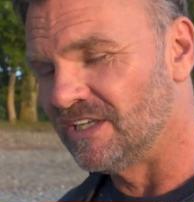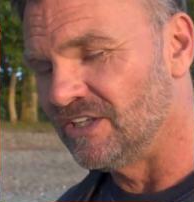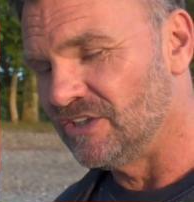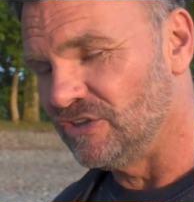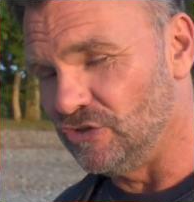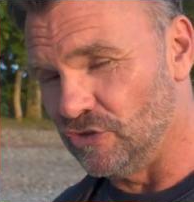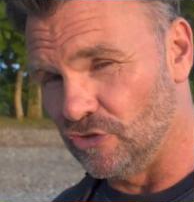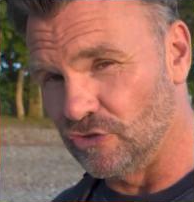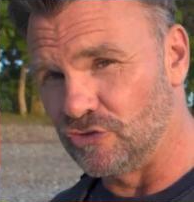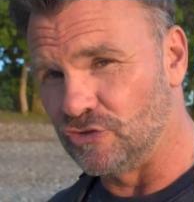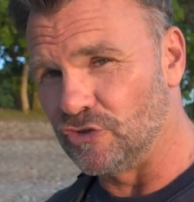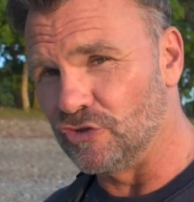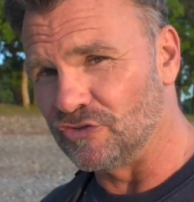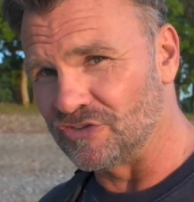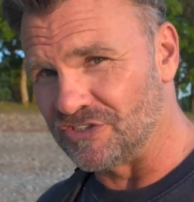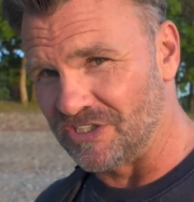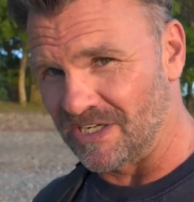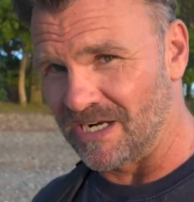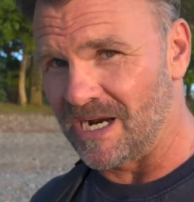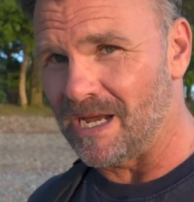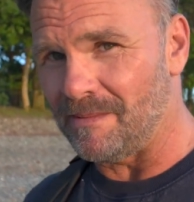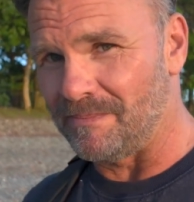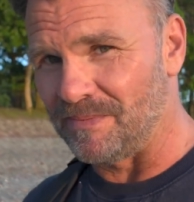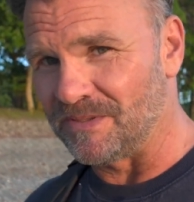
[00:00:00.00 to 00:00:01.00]
You choose
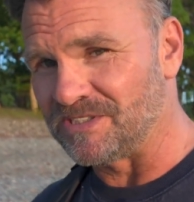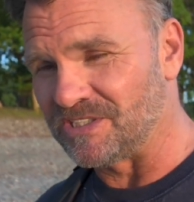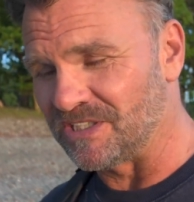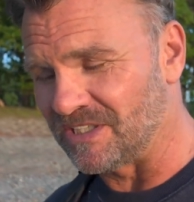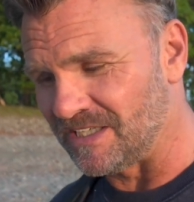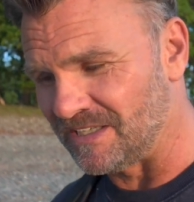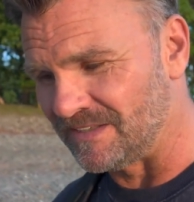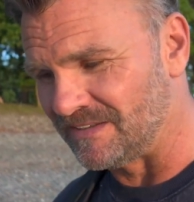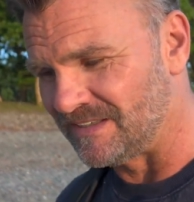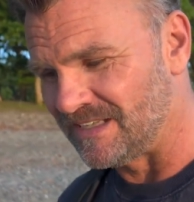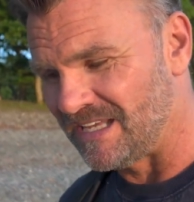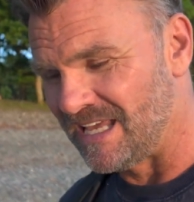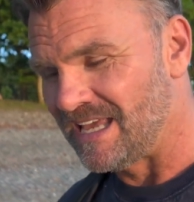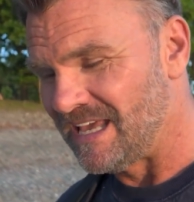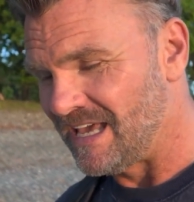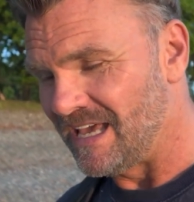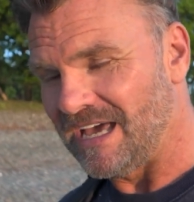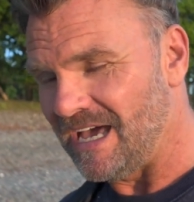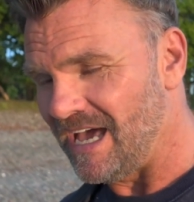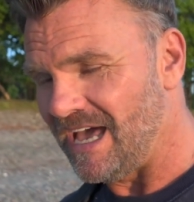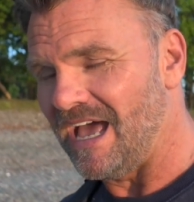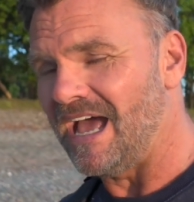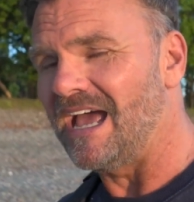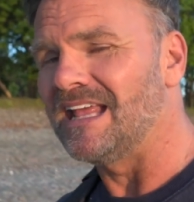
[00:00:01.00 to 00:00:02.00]
your aperture
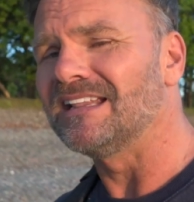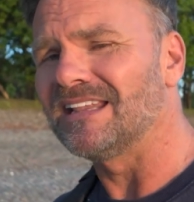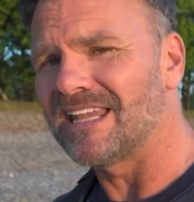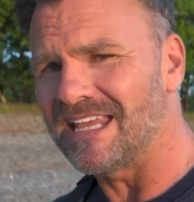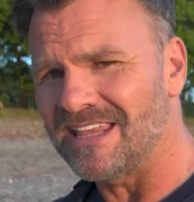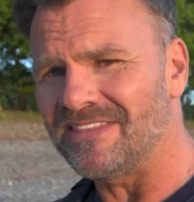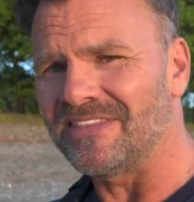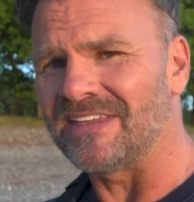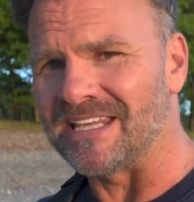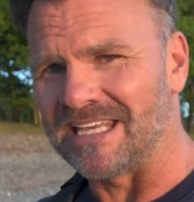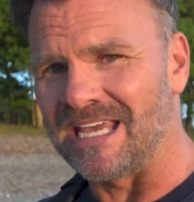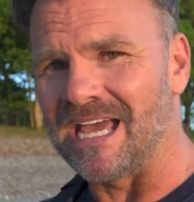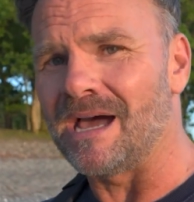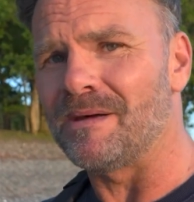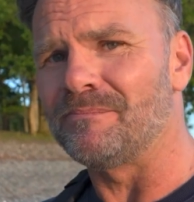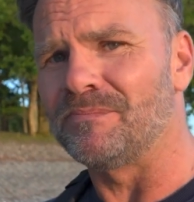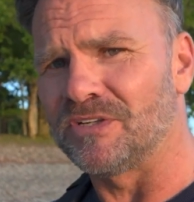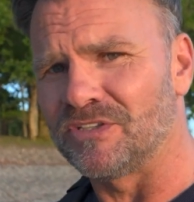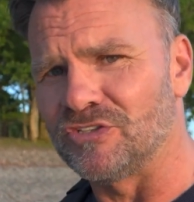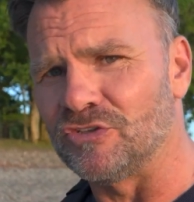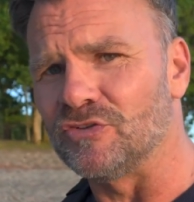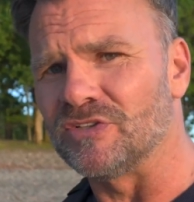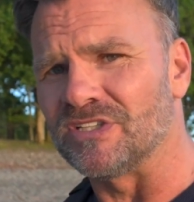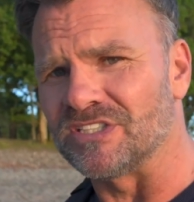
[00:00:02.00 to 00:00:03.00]
and let the camera
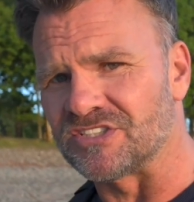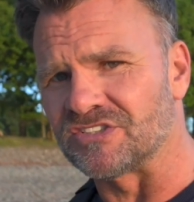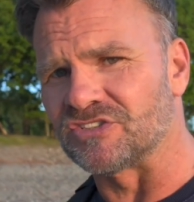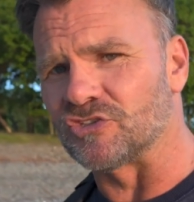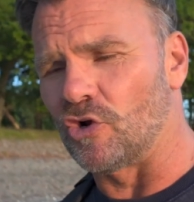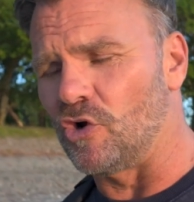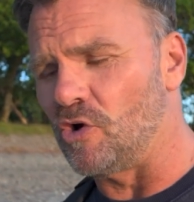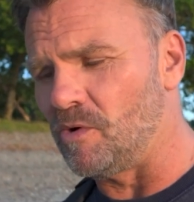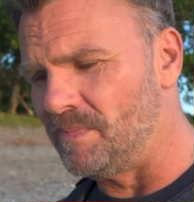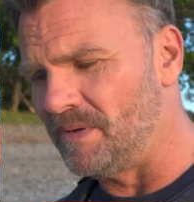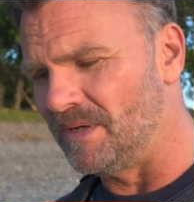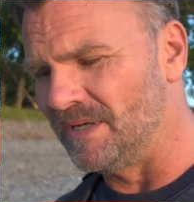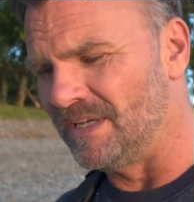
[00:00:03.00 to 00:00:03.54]
do its job.